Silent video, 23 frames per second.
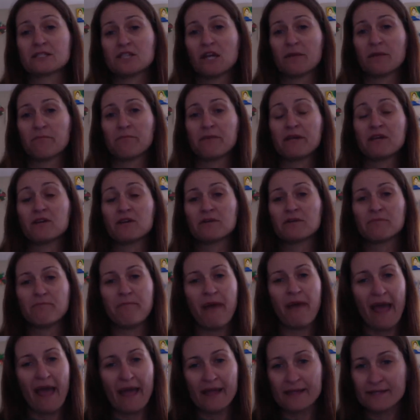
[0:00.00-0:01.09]
jumping on
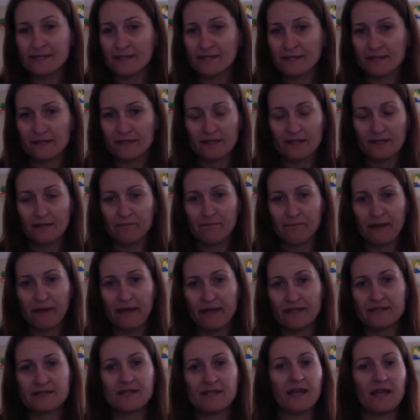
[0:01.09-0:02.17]
beds
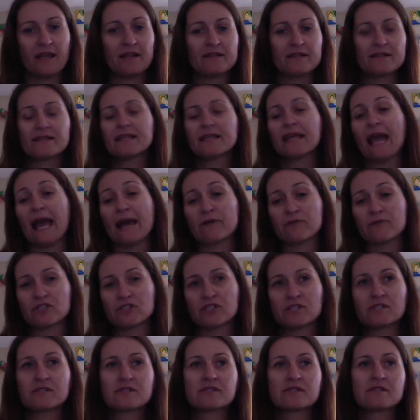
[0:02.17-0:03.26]
and
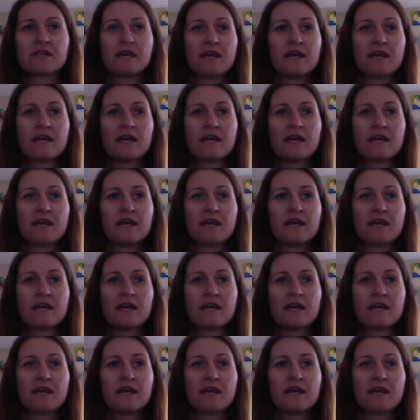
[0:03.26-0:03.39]
couches.